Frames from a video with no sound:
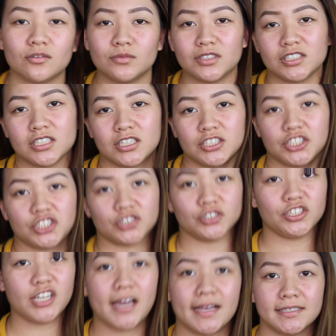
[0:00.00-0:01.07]
I'm just going to show
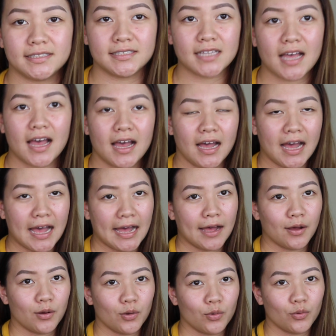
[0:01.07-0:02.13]
you guys
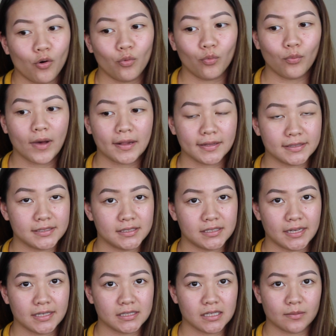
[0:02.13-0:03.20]
how well it
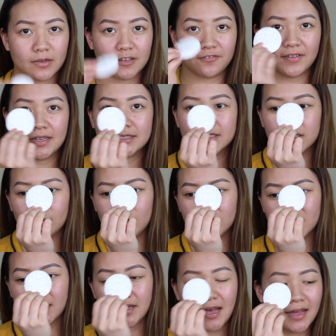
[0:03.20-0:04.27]
stays in my face. So I'm
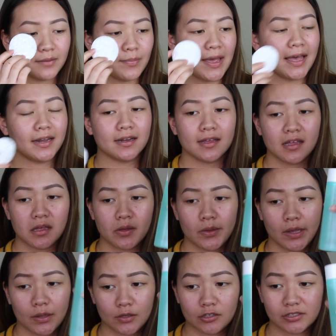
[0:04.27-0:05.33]
using a cotton pad,
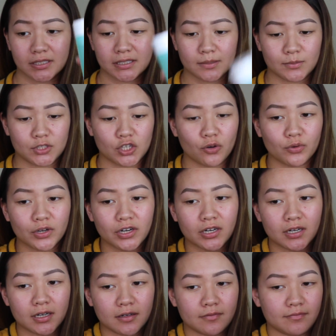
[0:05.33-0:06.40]
using some
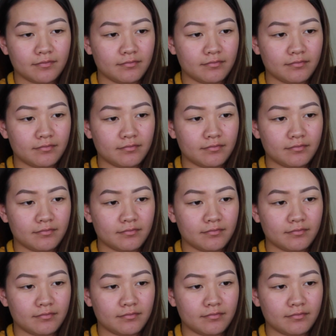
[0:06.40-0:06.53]
toner.